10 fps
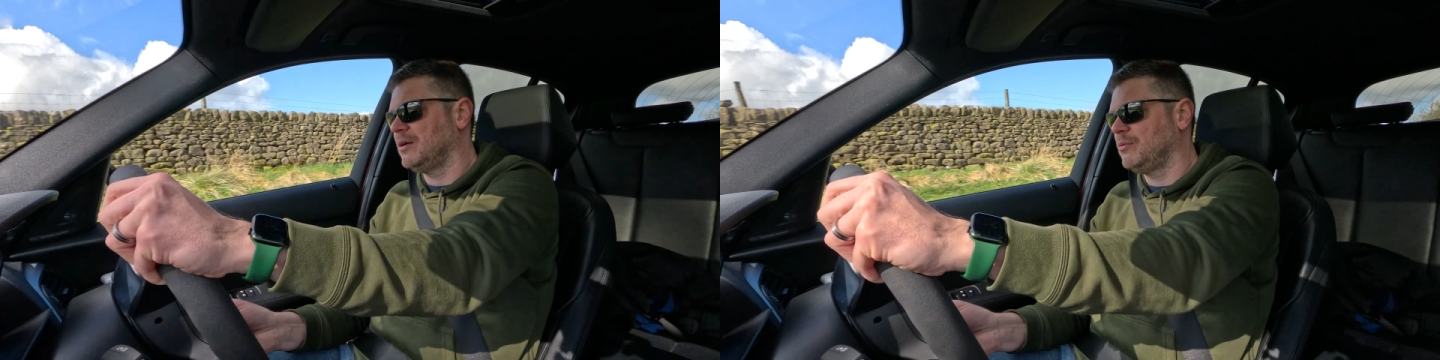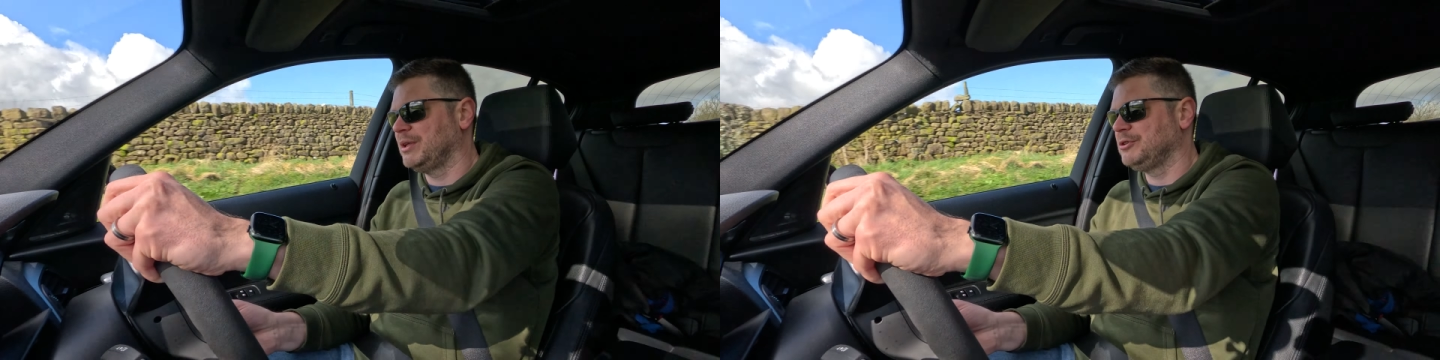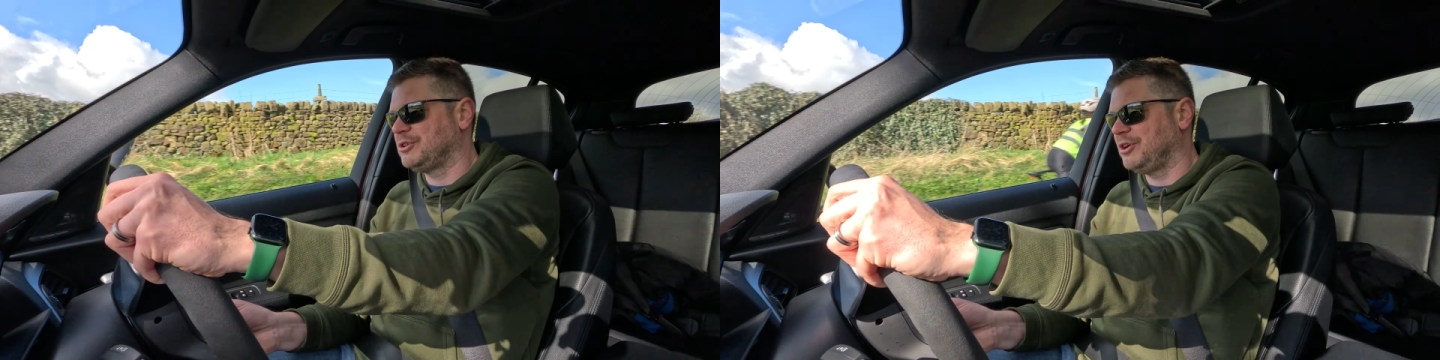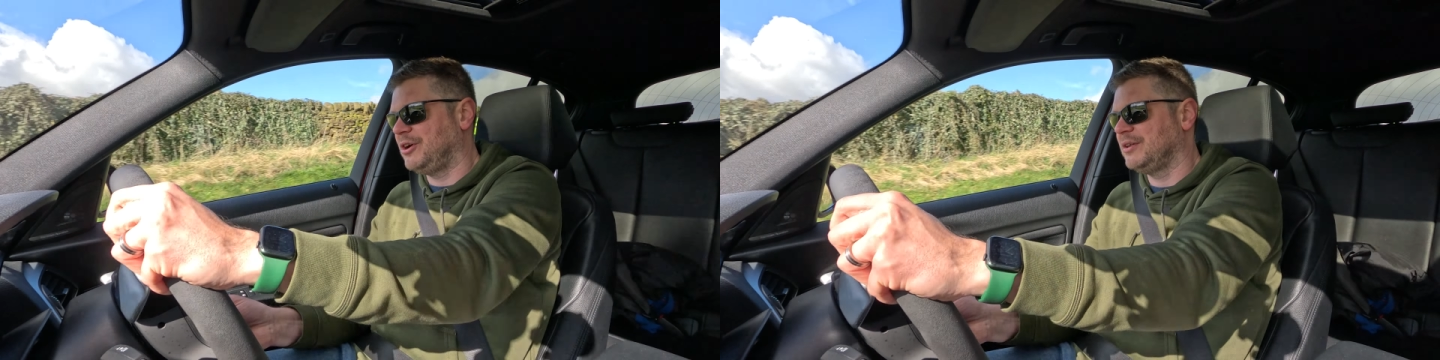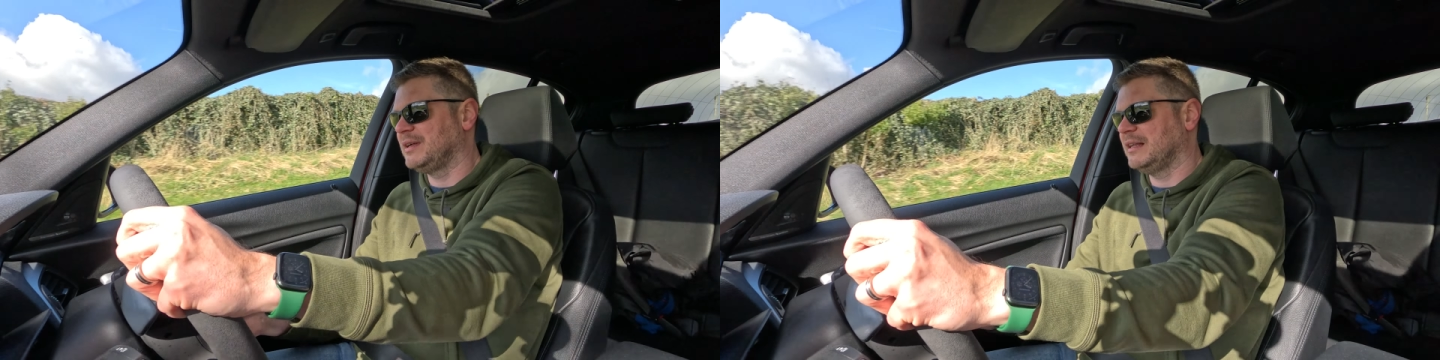when you
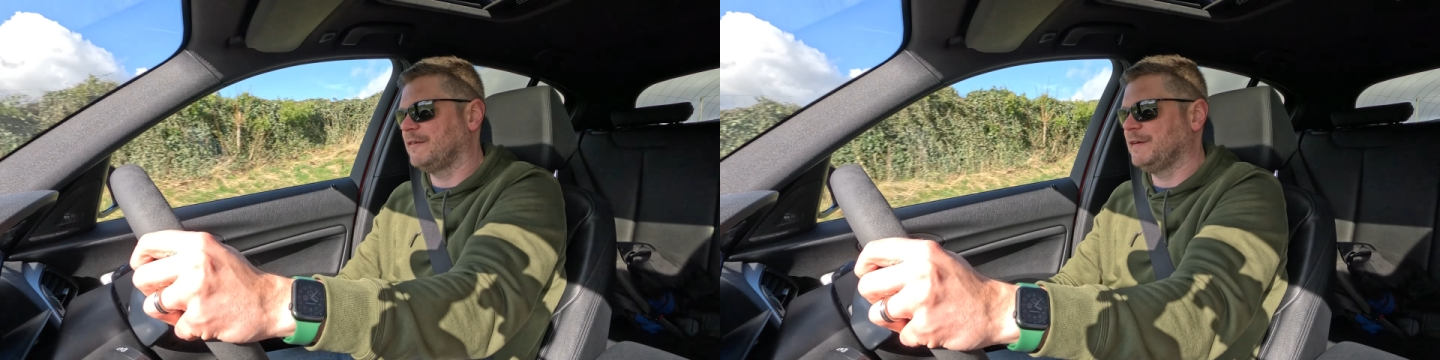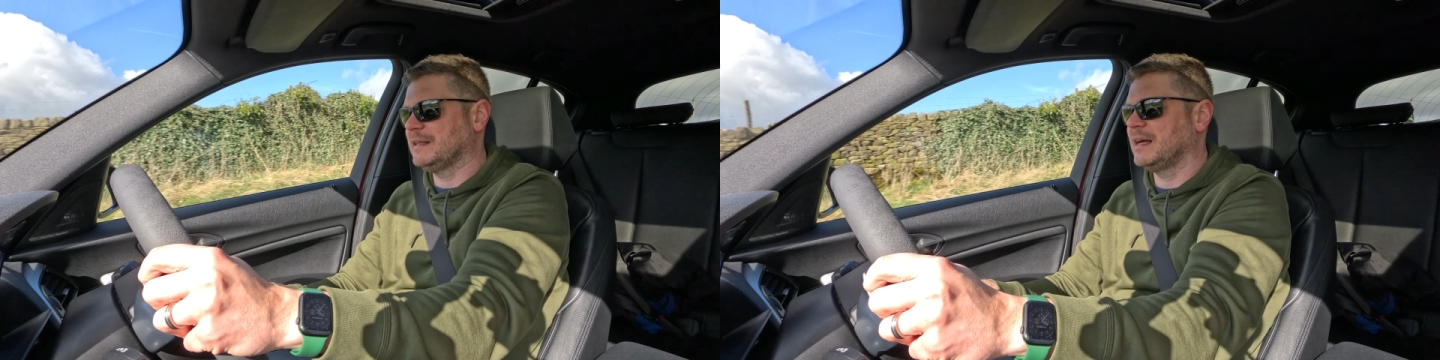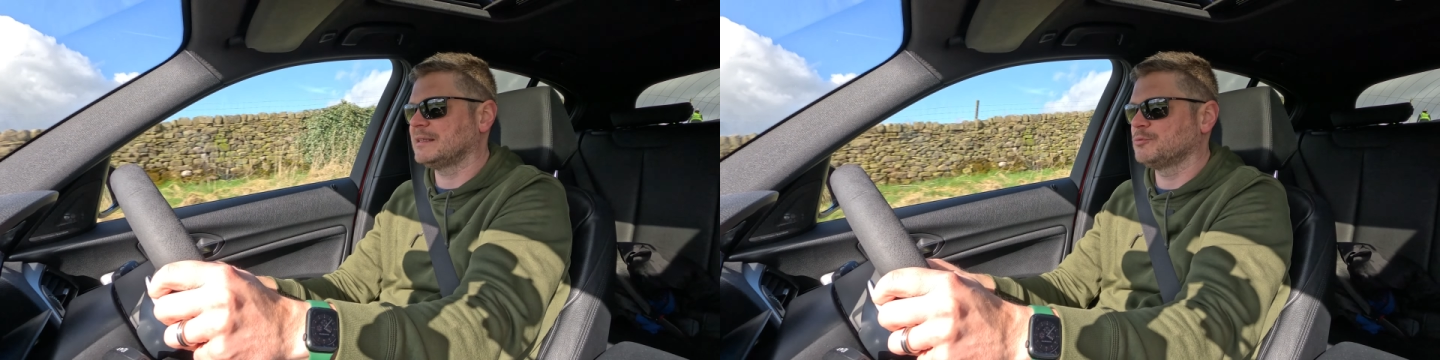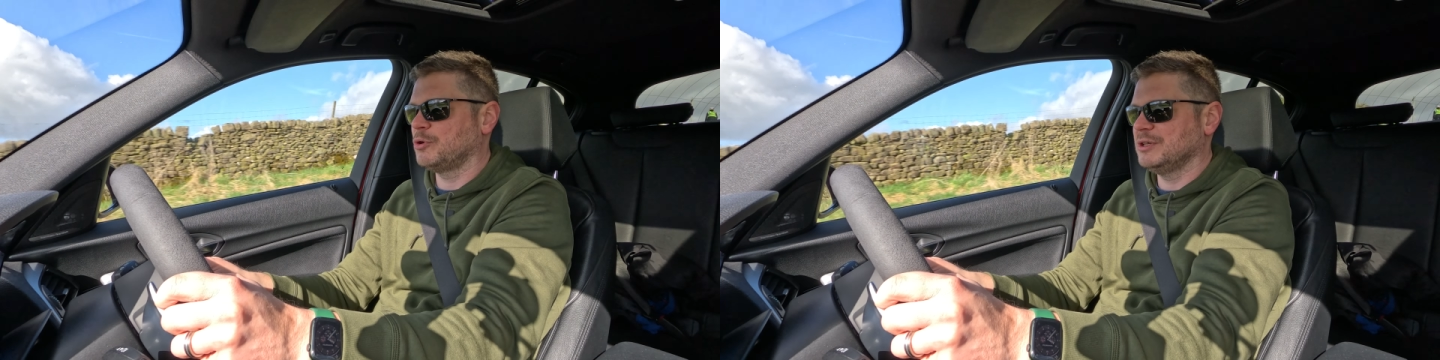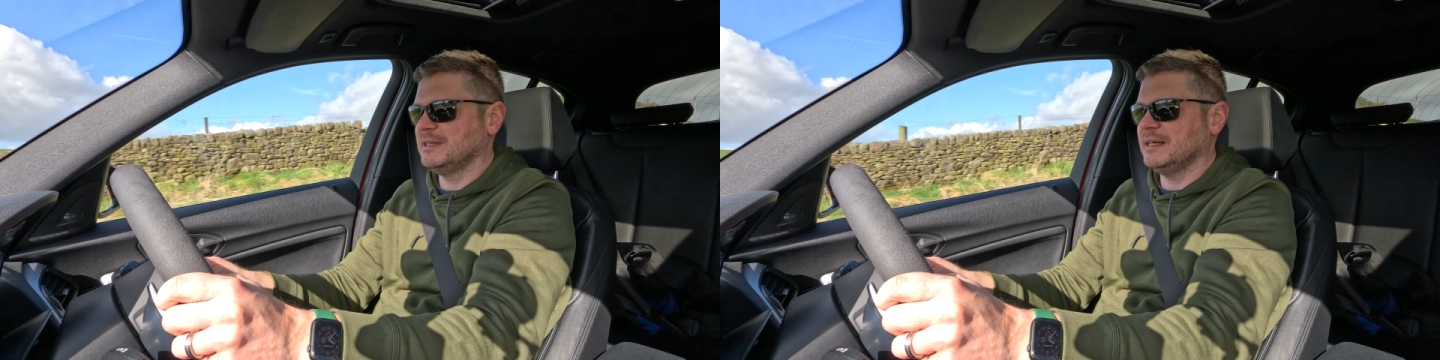turn. And I think that's
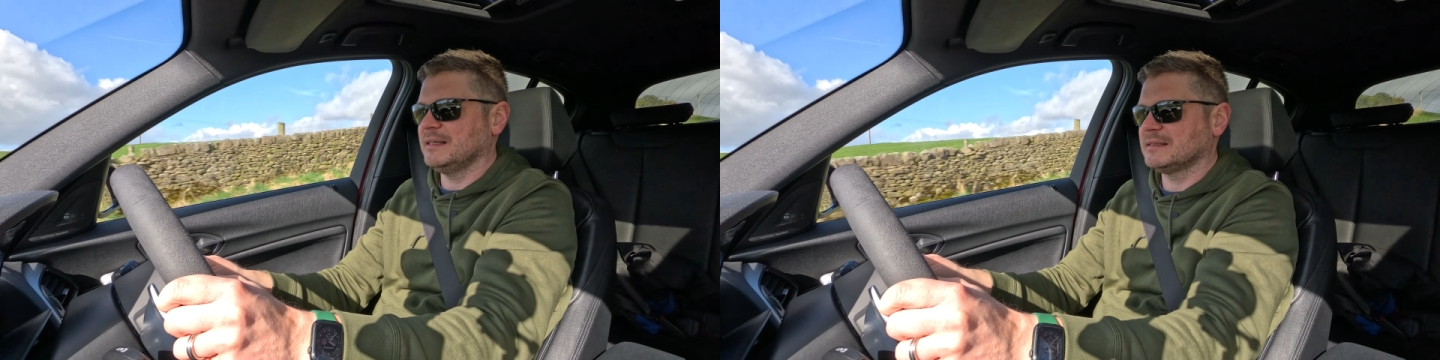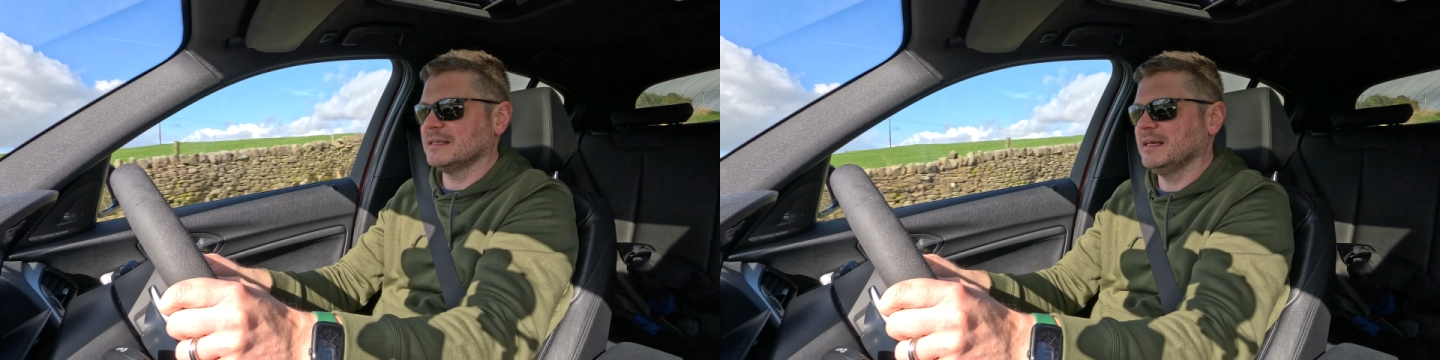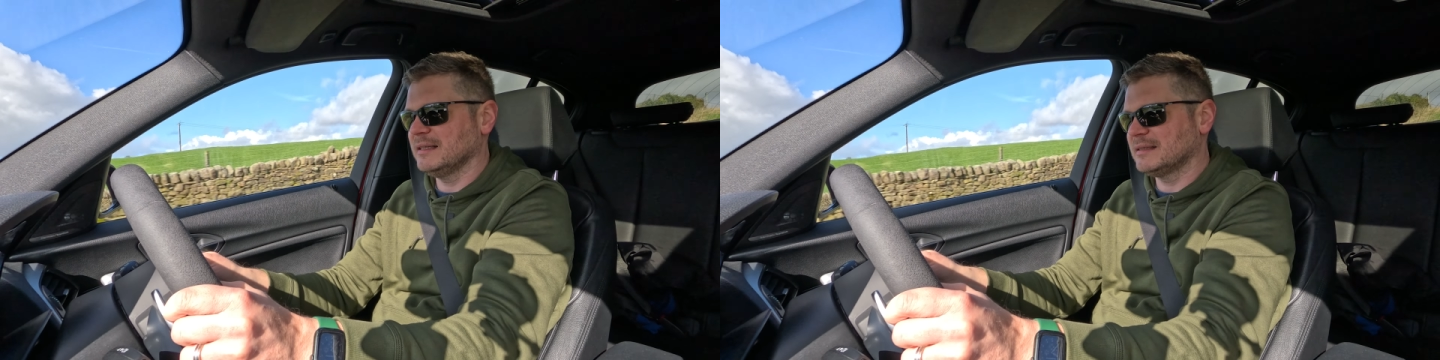what it is.